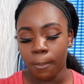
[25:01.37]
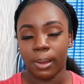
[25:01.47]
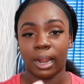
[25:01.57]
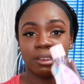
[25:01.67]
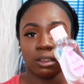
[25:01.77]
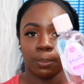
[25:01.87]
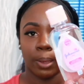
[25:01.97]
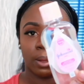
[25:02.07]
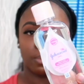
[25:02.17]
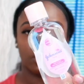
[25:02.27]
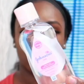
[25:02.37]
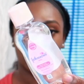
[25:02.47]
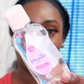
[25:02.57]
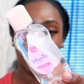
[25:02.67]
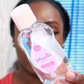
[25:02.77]
but i tend to pick up this
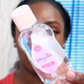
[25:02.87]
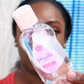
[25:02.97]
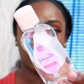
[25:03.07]
one a lot